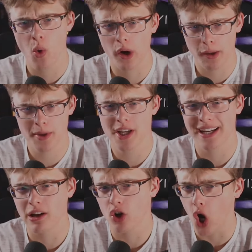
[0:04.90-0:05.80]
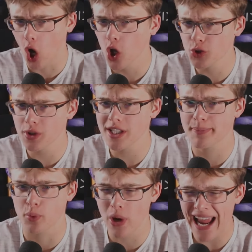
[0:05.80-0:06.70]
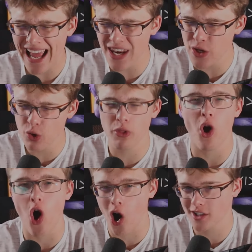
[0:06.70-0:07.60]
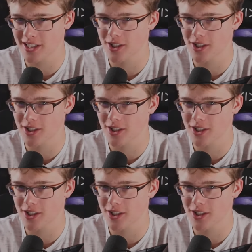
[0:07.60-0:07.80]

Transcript: we're going to be checking out Call of Duty's brand new The Haunting